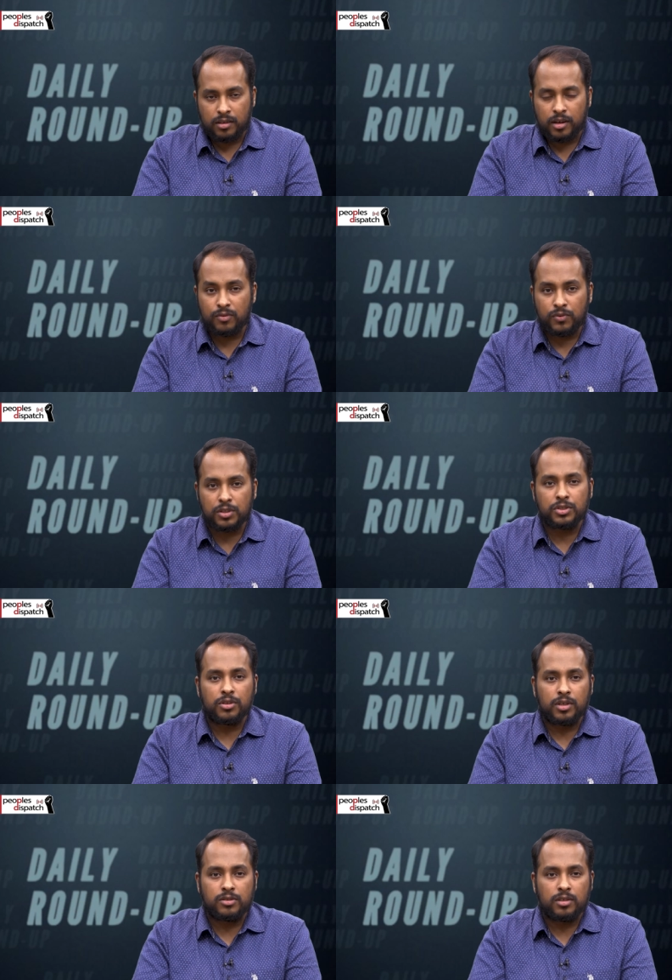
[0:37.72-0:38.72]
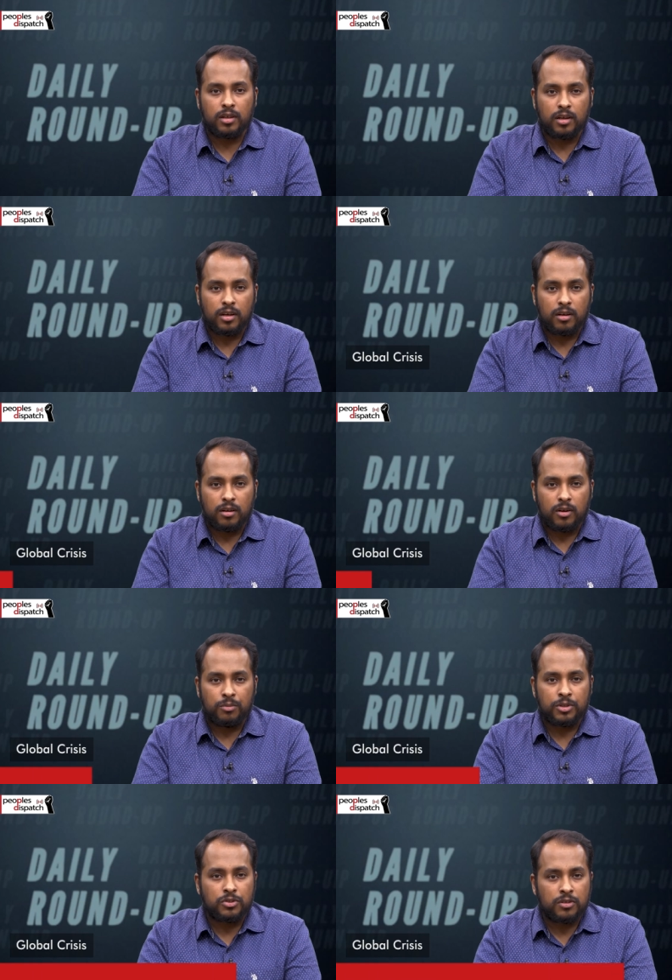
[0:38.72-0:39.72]
In our first story today,
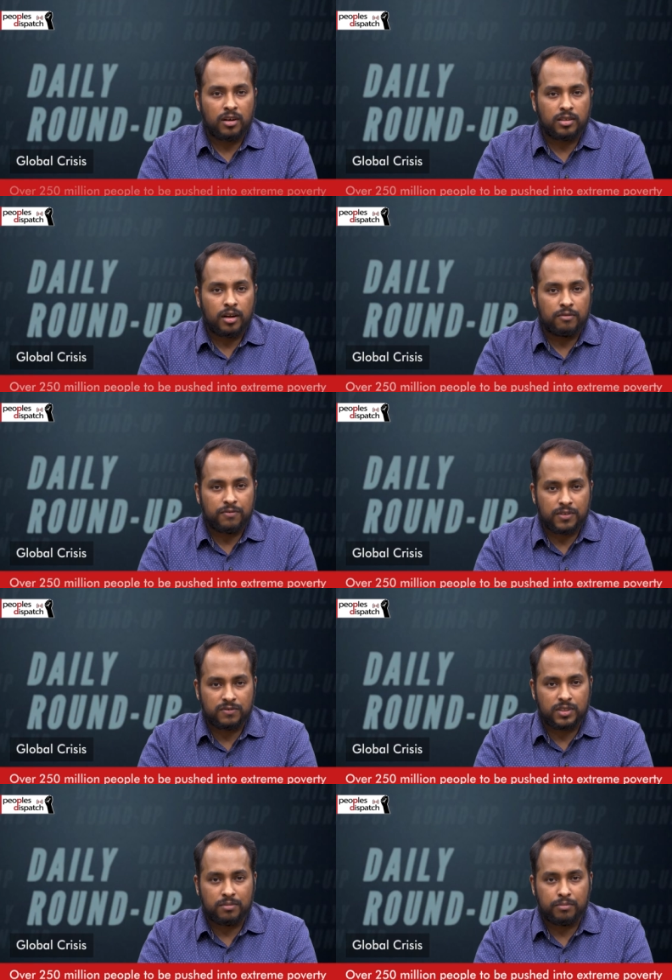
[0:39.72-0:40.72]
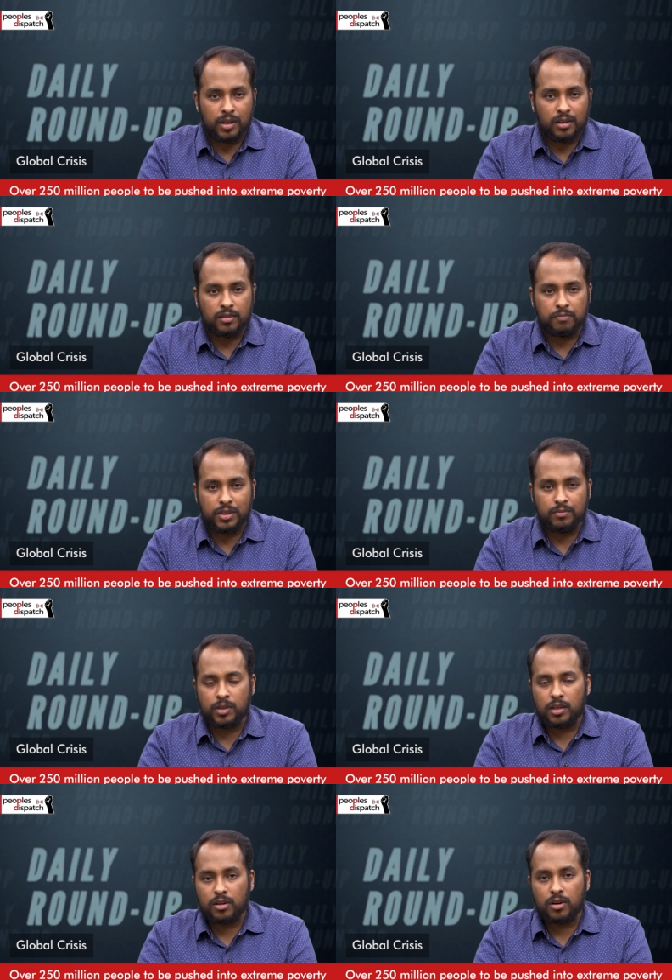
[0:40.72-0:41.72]
over 250 million
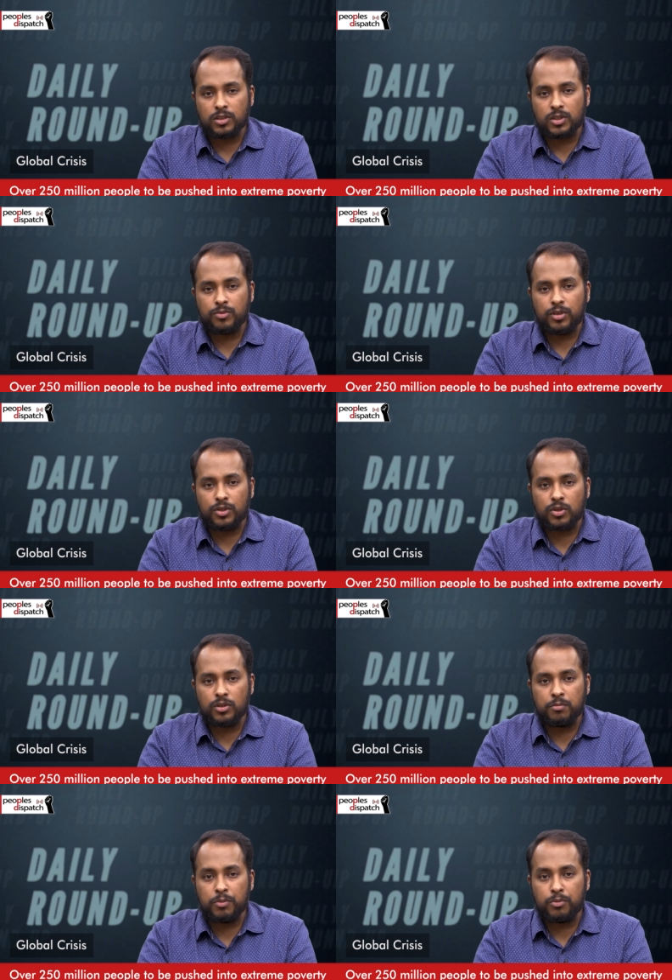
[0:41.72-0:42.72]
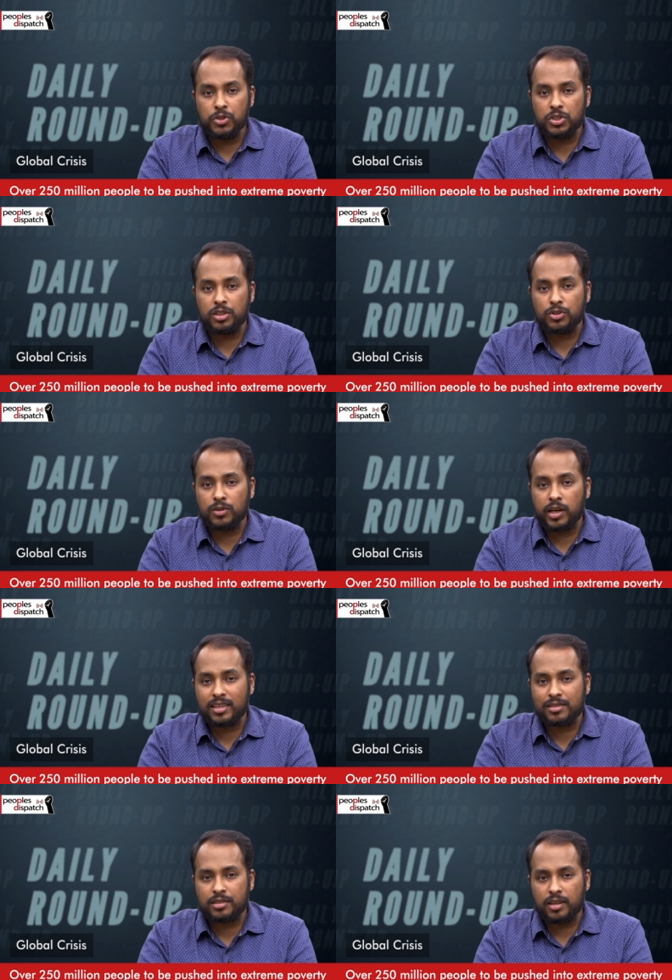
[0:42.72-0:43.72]
people across the world could be pushed into
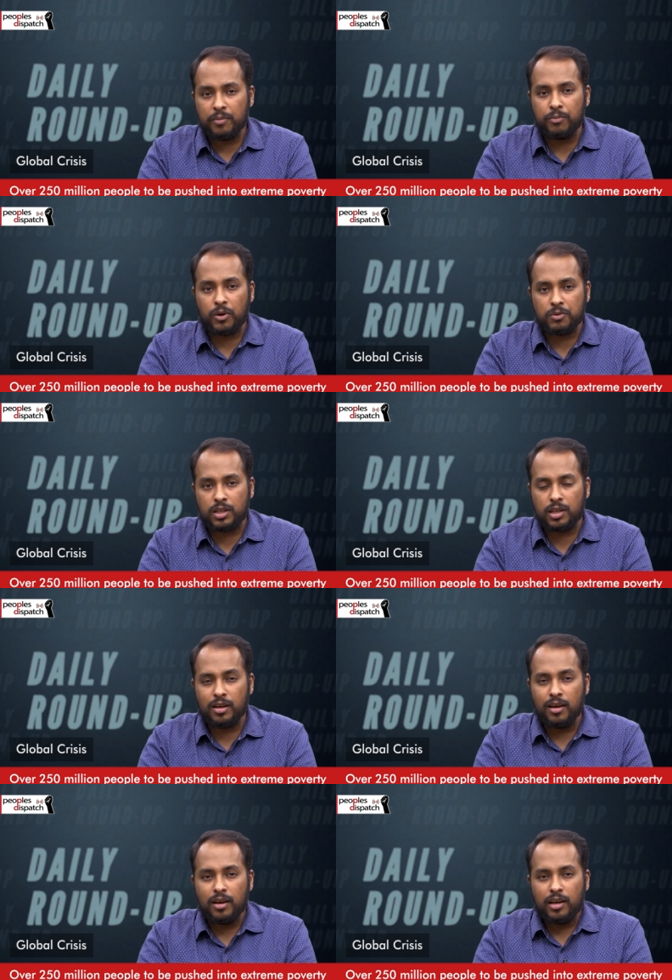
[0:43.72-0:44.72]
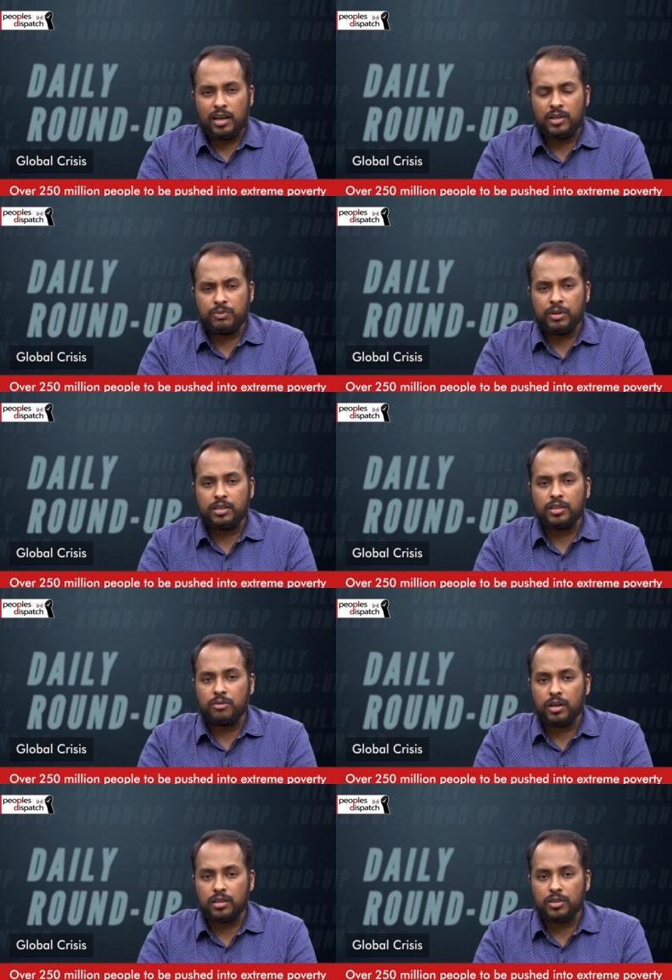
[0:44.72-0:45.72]
extreme poverty in
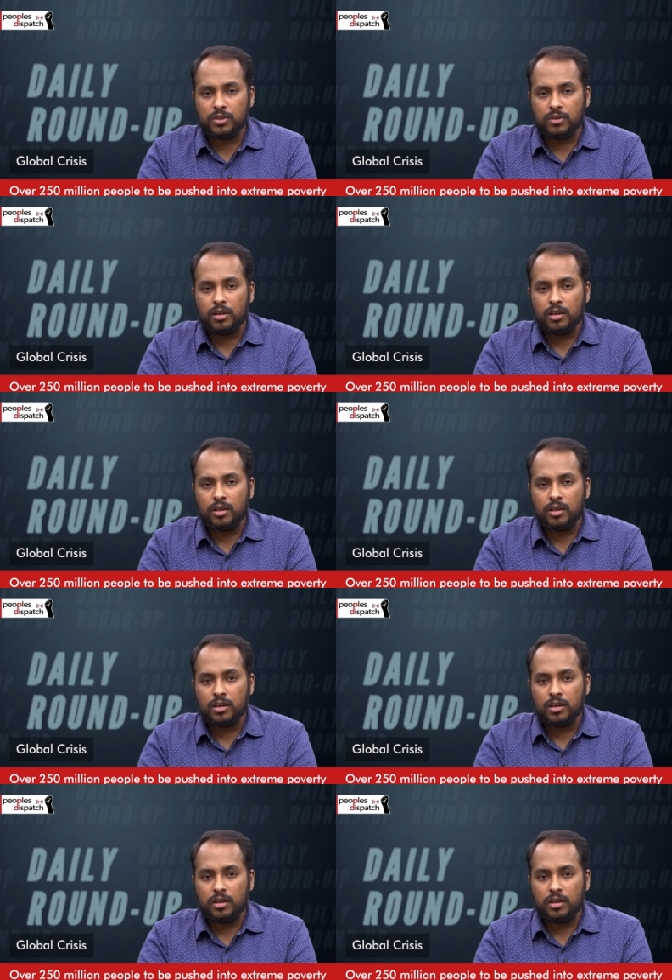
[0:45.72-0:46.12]
2022.